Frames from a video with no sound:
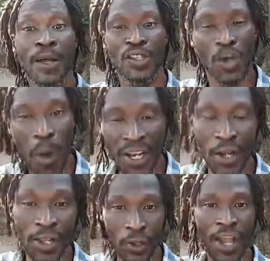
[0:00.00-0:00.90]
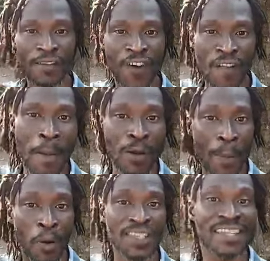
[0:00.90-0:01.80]
nobody not, involved by a
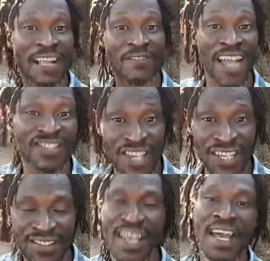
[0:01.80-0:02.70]
political crisis.